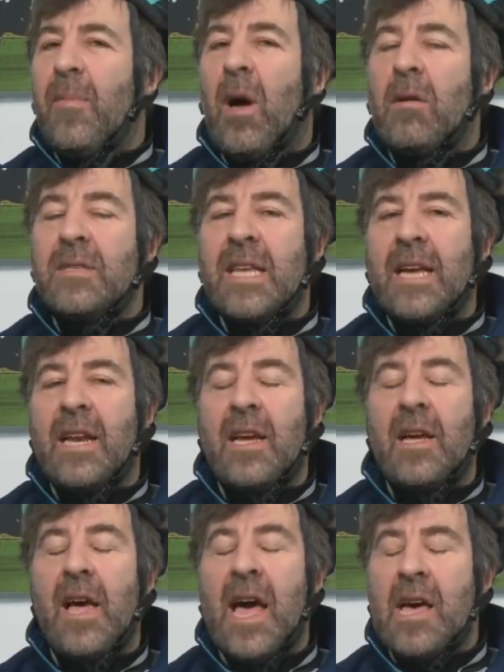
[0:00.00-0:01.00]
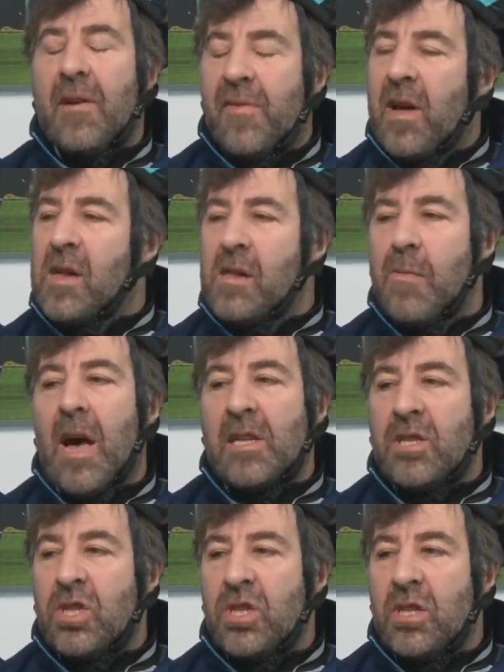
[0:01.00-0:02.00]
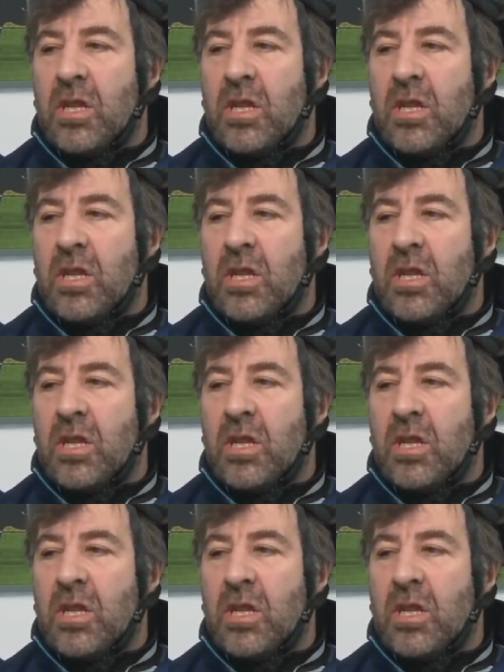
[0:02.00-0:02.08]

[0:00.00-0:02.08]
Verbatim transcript: um, I was at a AFL match